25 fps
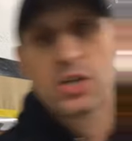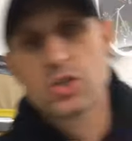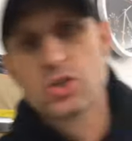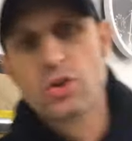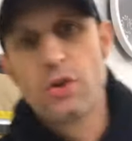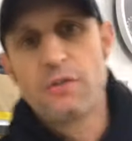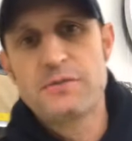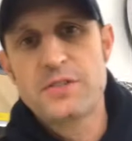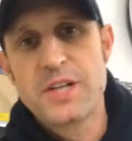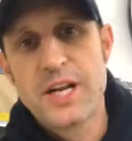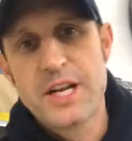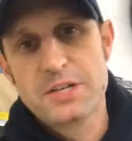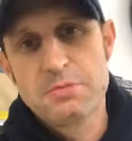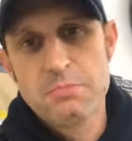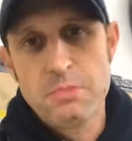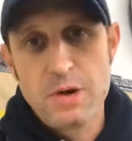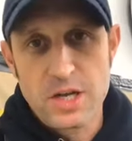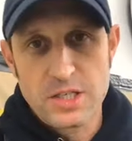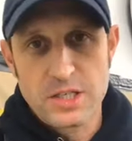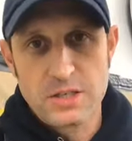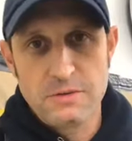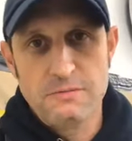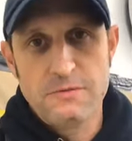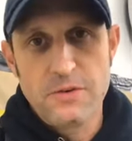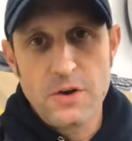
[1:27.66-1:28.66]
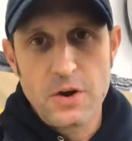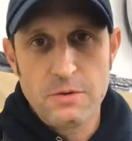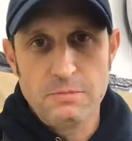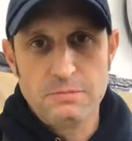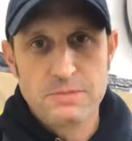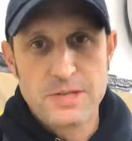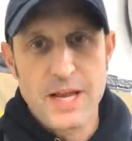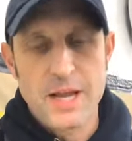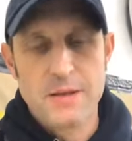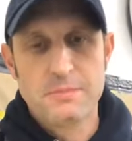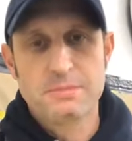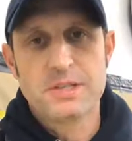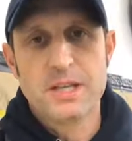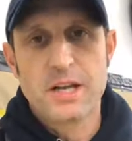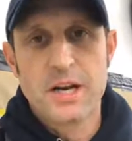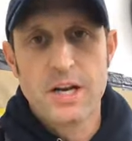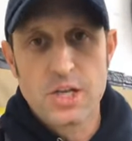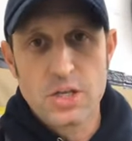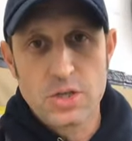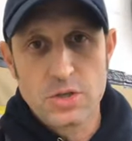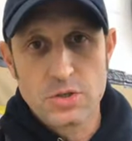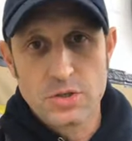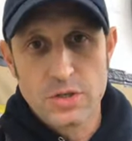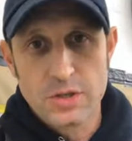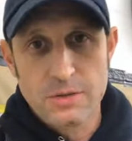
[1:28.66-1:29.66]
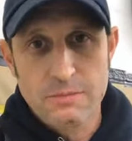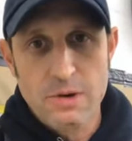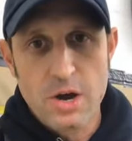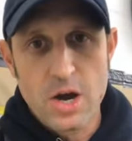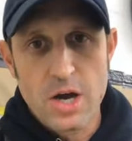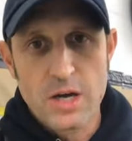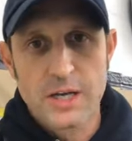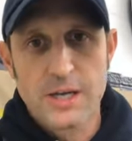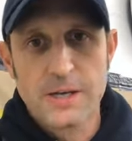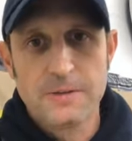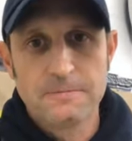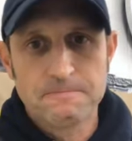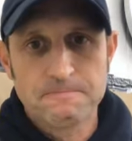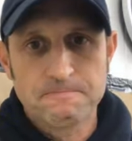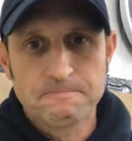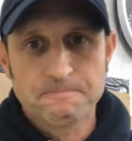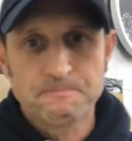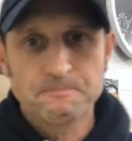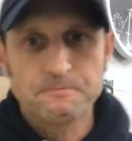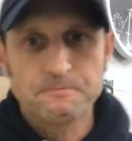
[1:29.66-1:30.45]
soft edge masking foam tapes that I use on the market